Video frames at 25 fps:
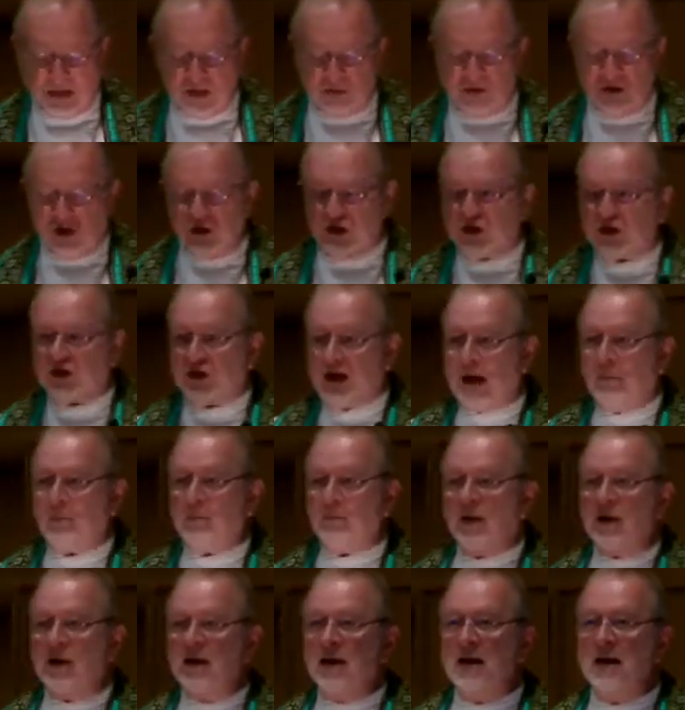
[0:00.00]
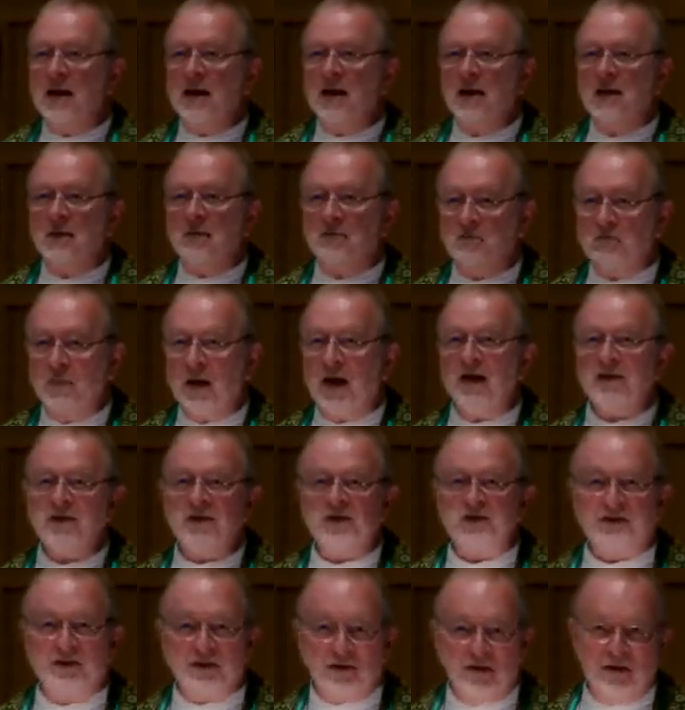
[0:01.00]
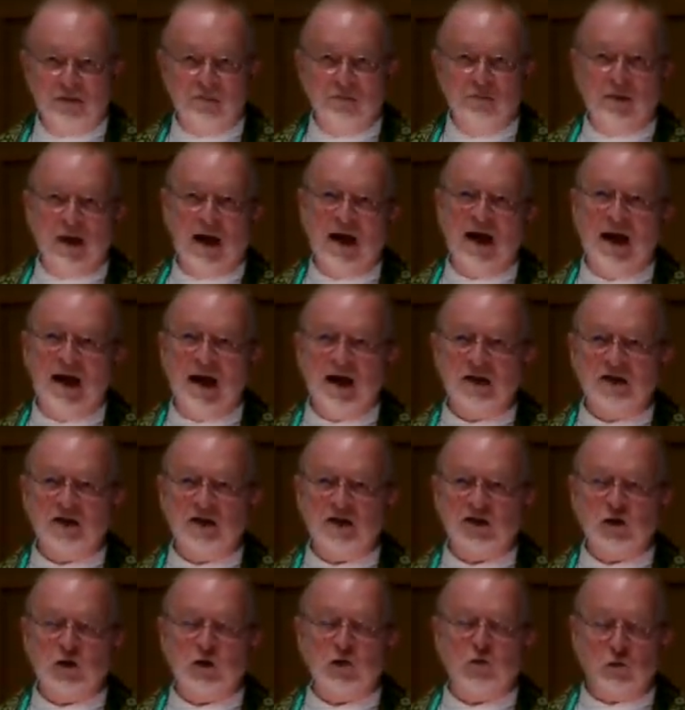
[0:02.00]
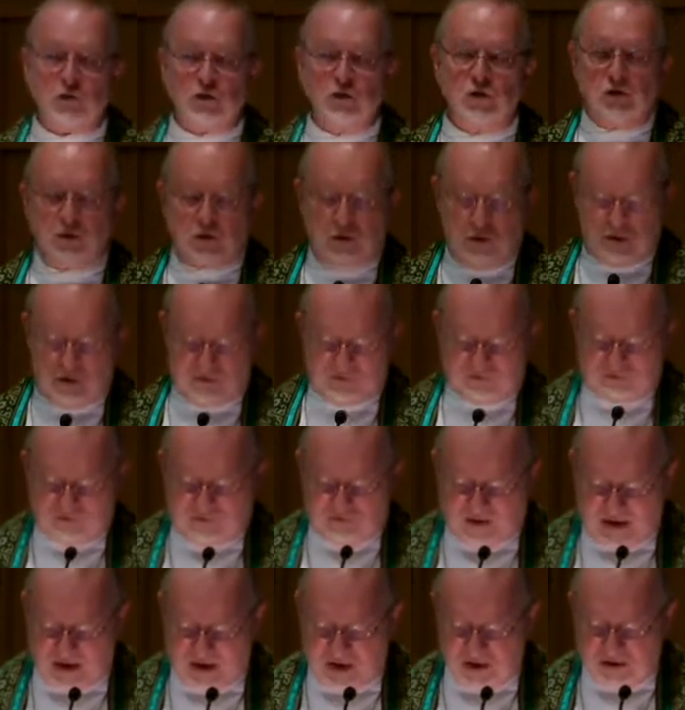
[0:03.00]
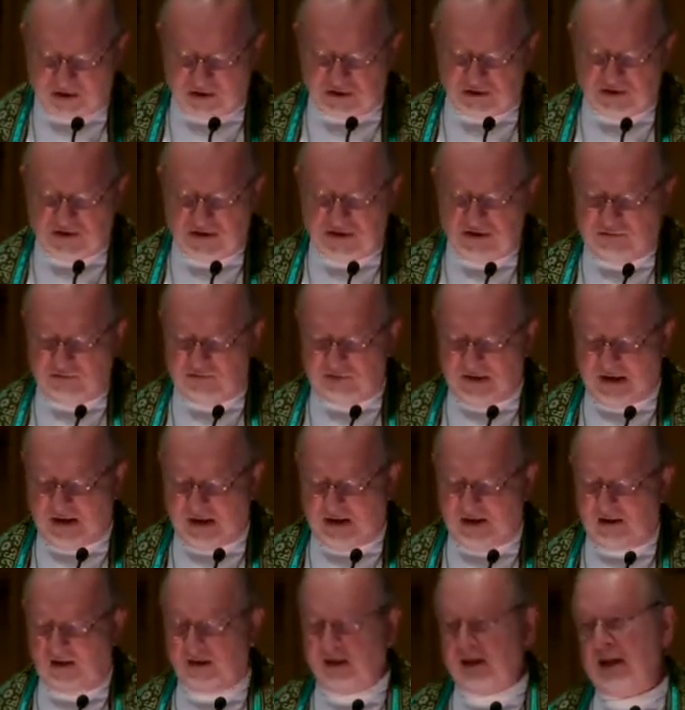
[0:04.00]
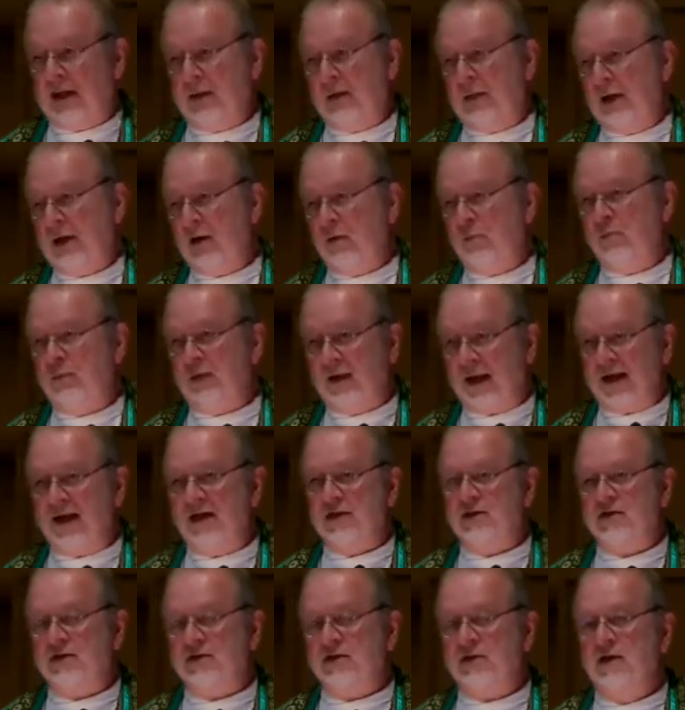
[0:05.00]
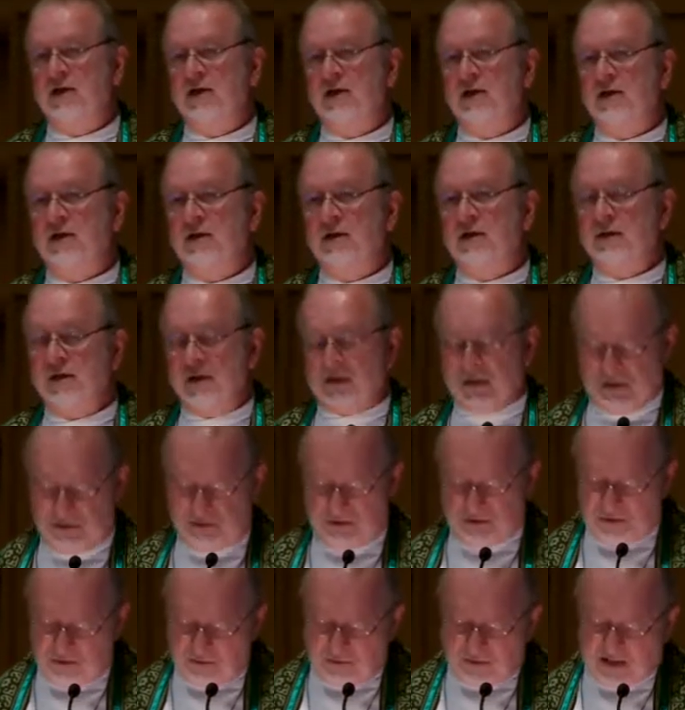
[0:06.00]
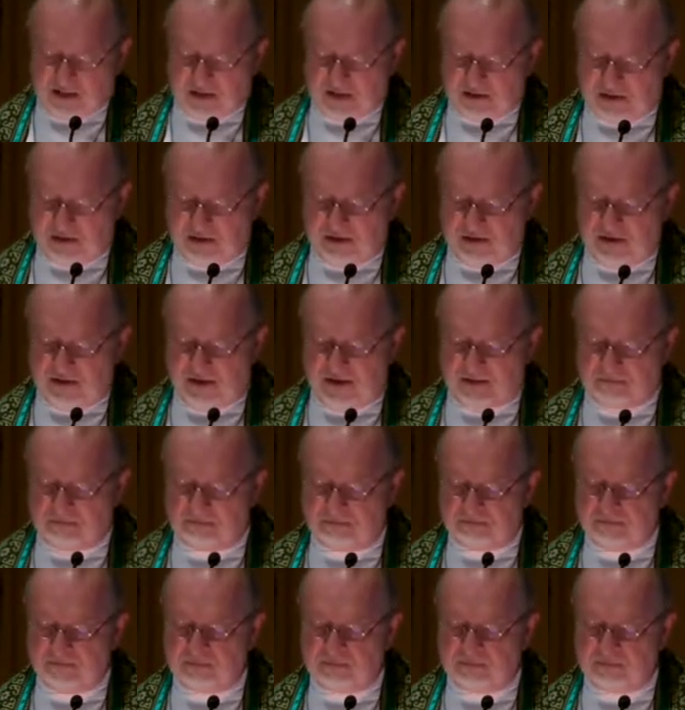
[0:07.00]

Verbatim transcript: The shepherd must pass through the fires of hell in their place to rescue them.